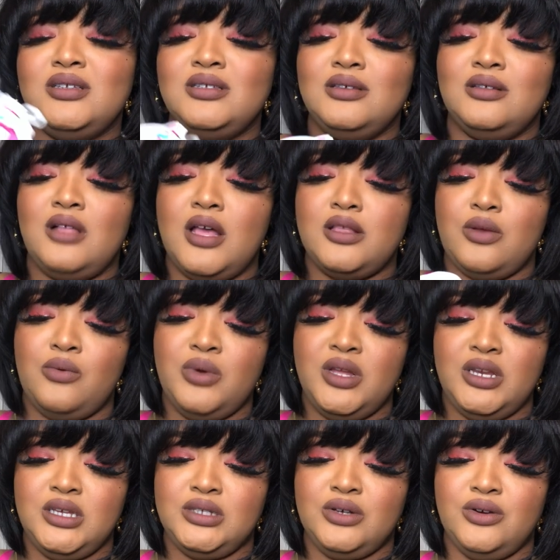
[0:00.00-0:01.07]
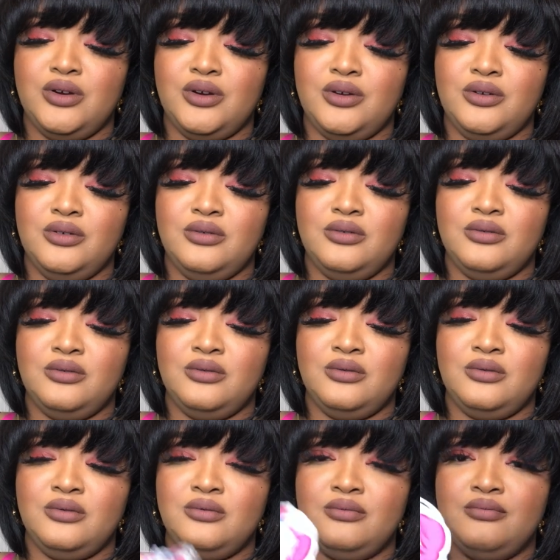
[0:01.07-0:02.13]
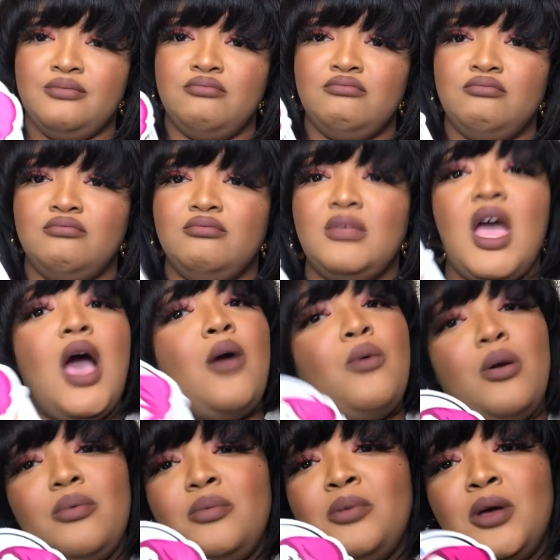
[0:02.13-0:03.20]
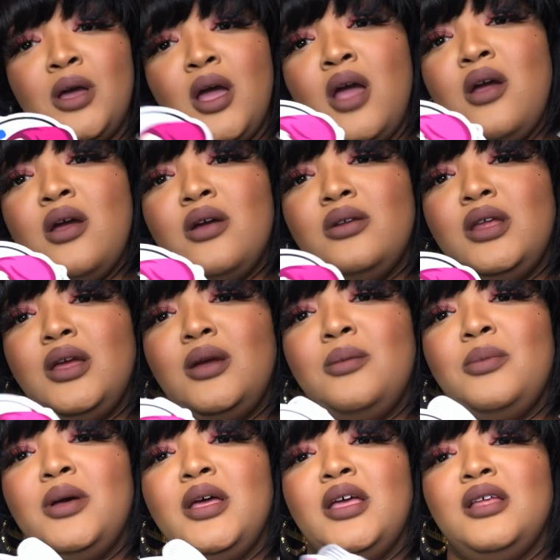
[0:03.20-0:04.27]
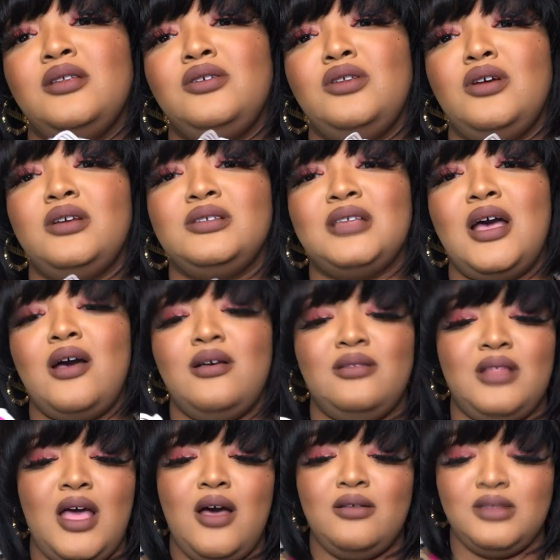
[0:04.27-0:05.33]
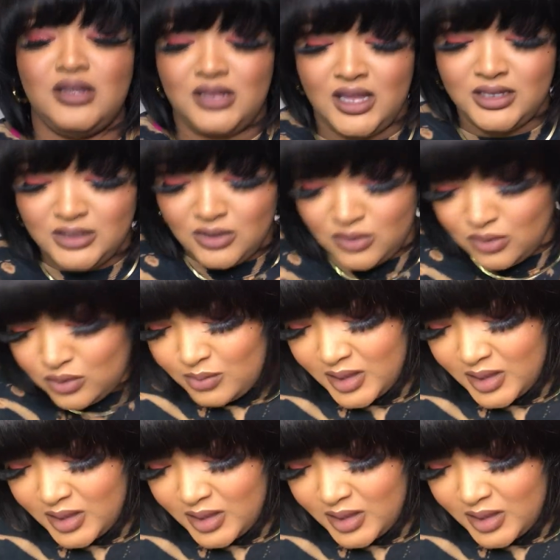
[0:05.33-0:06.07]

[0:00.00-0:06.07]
This look like the Wendy's girl. I won't be putting her on there, but, you know, because I don't, I don't think that's cool.